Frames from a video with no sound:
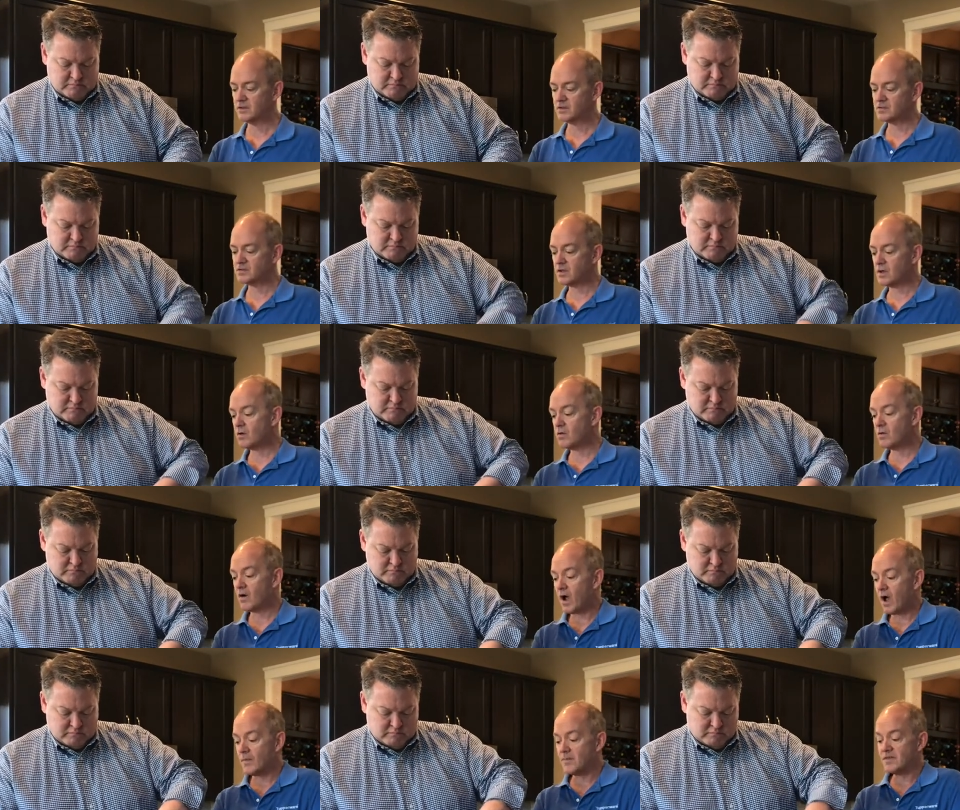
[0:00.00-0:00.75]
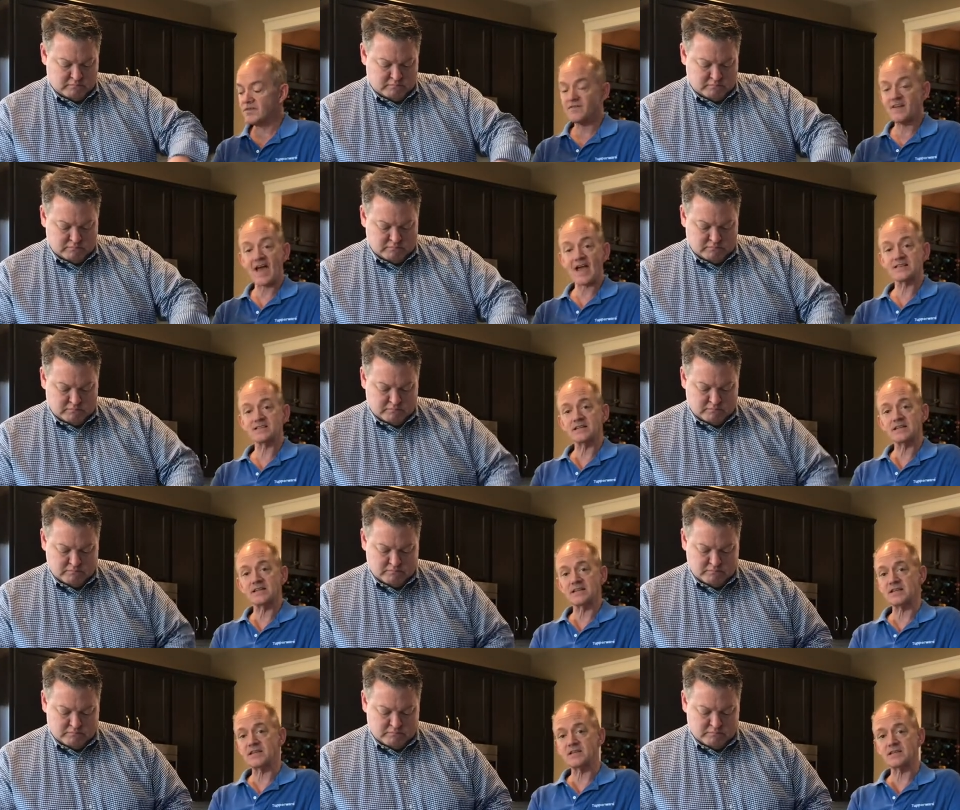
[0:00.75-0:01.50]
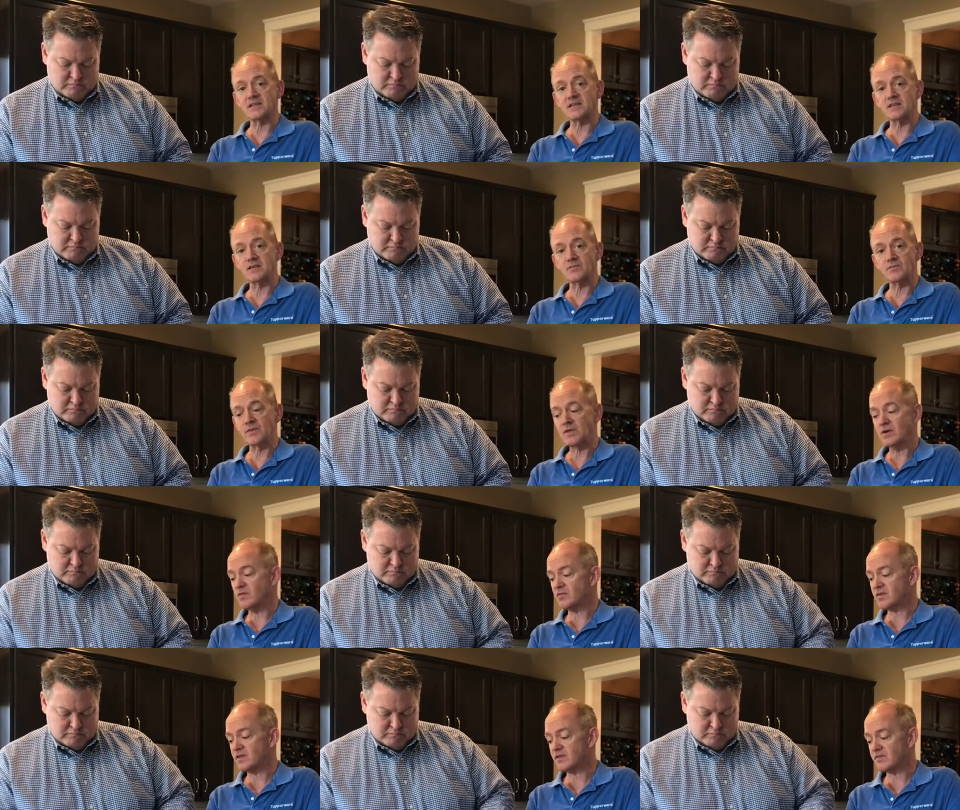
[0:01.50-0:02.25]
Speaker 1: So, I mean, fast and easy meal
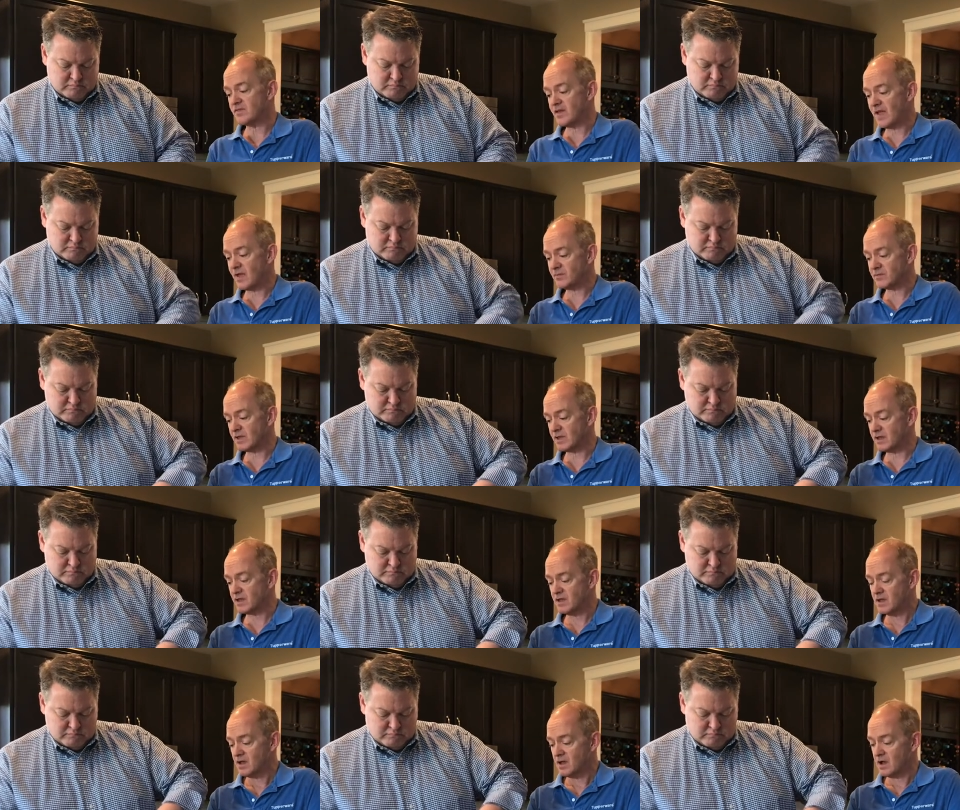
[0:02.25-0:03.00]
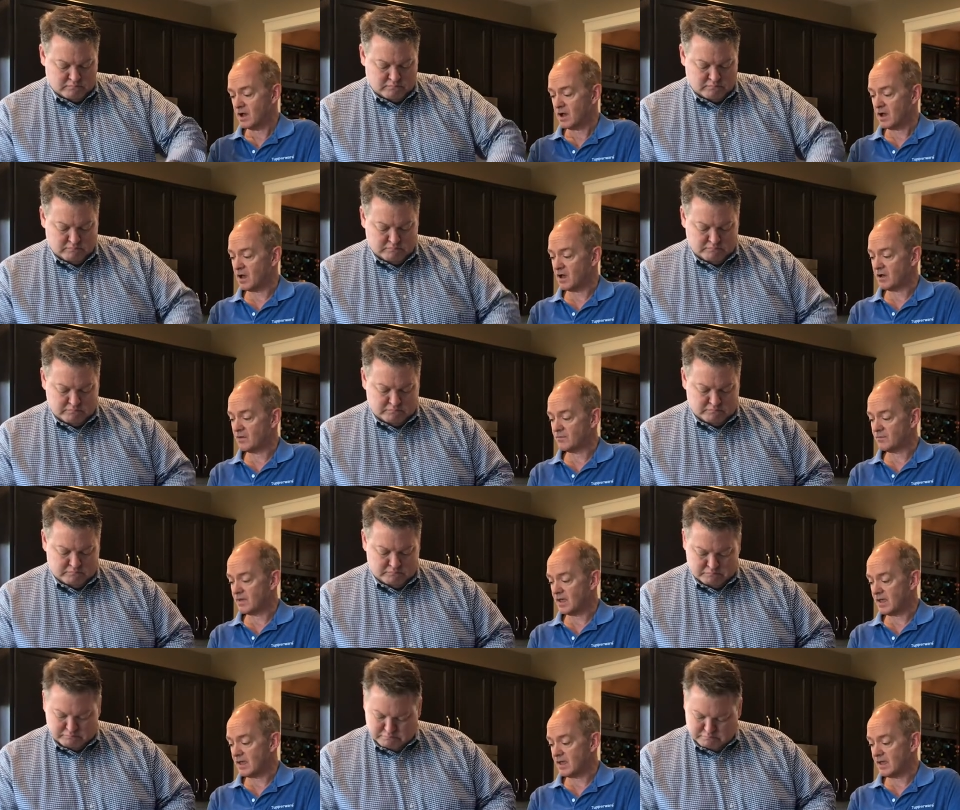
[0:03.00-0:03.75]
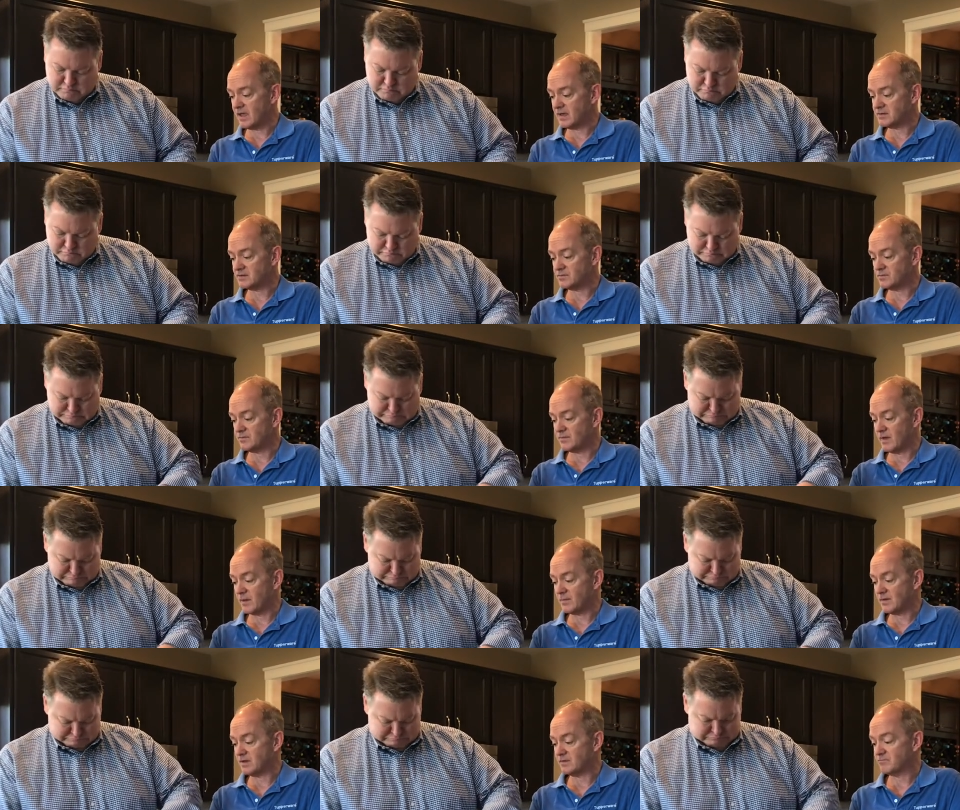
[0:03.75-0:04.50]
for the family. Um, and
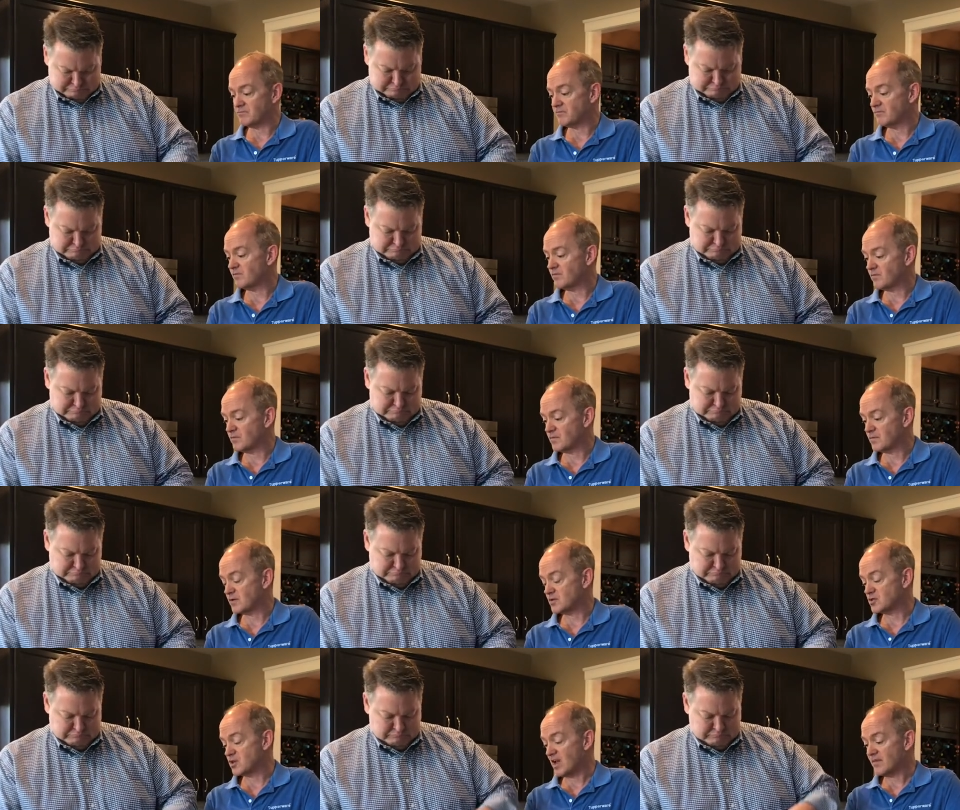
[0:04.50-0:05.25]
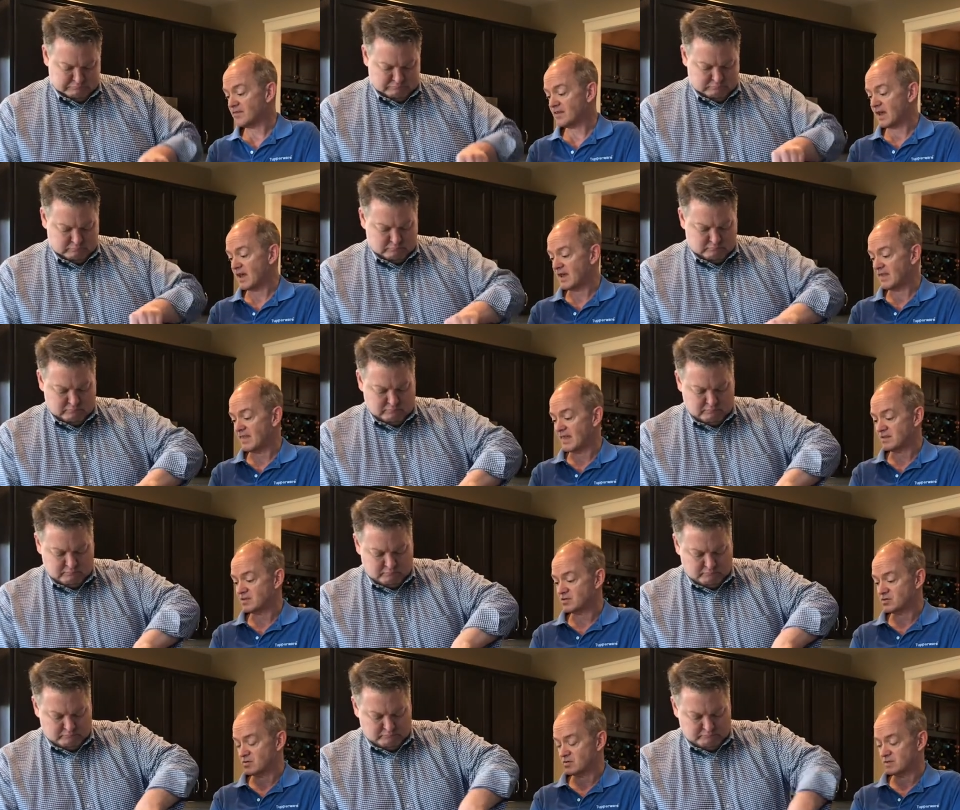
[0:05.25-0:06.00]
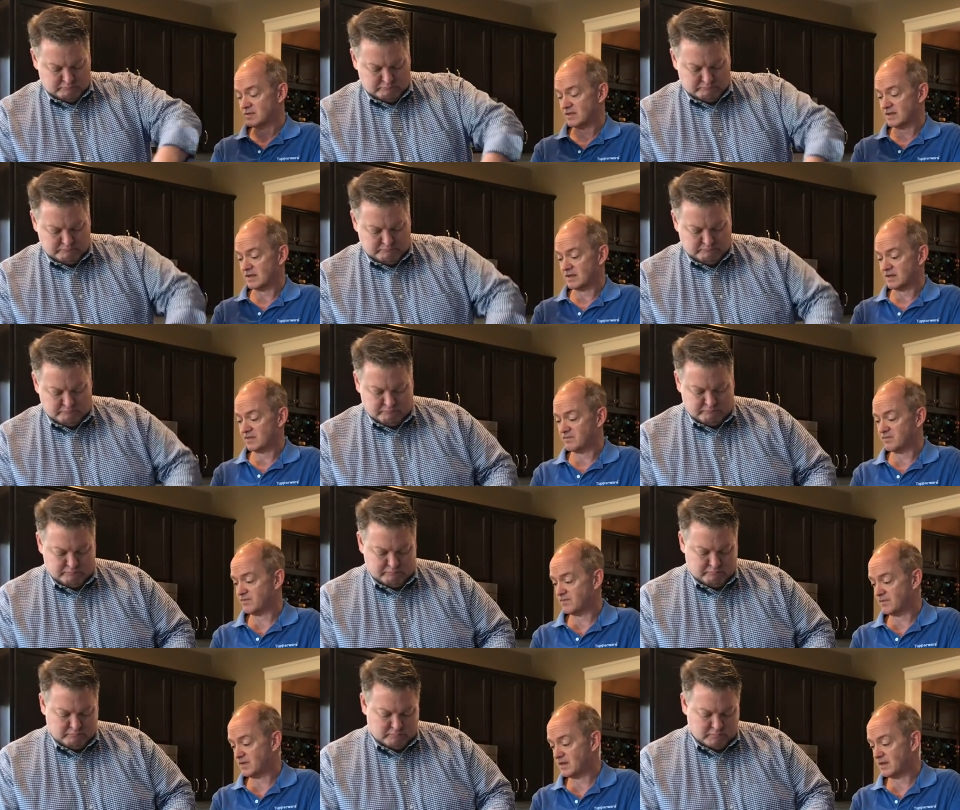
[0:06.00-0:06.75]
I mean, for Jeff and I, that's certainly going to
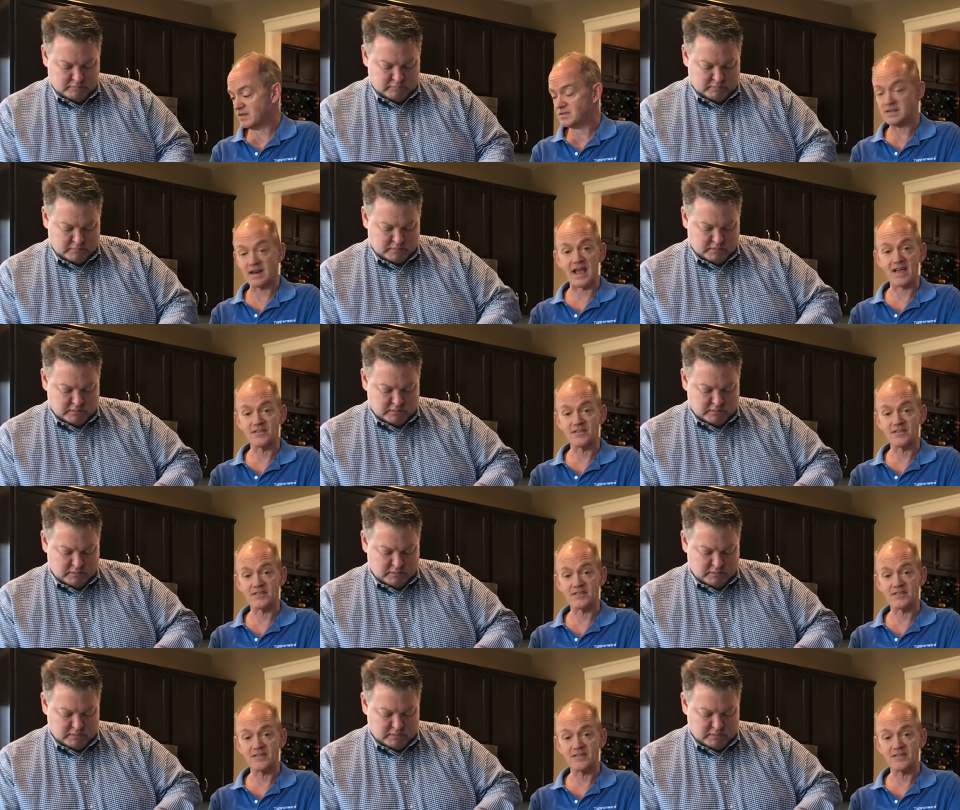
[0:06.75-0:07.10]
feed us and